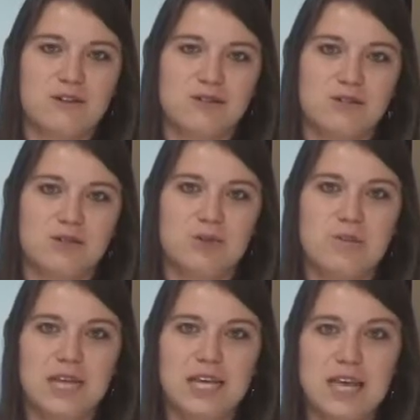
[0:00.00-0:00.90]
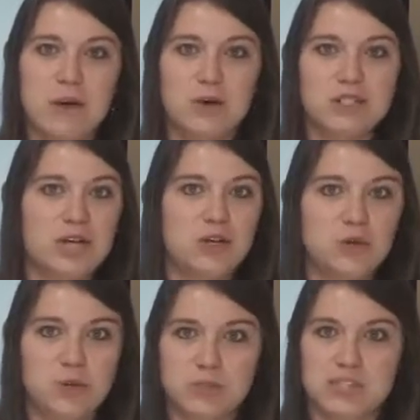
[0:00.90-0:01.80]
social media networks, and
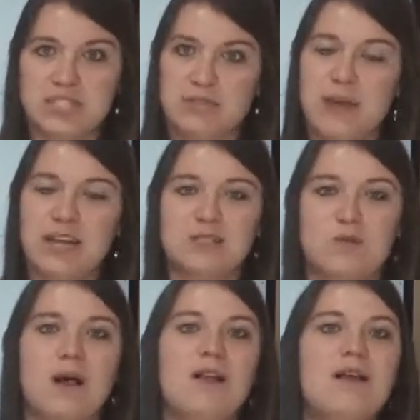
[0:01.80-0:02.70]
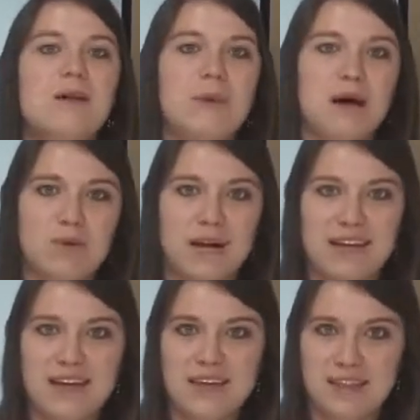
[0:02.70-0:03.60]
you can participate as well by
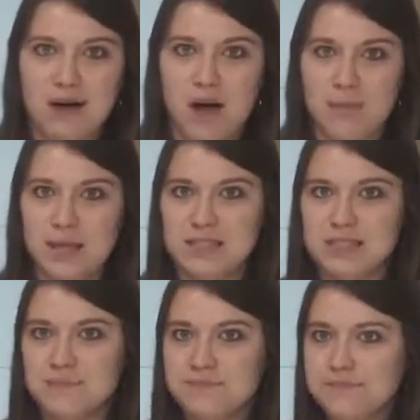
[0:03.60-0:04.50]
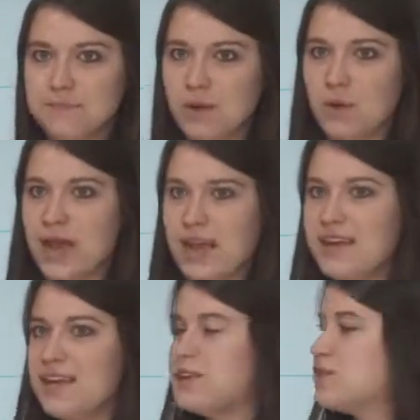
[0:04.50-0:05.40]
writing in the comments. Okay,
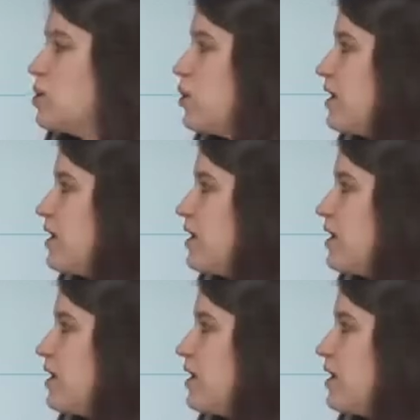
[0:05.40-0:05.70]
so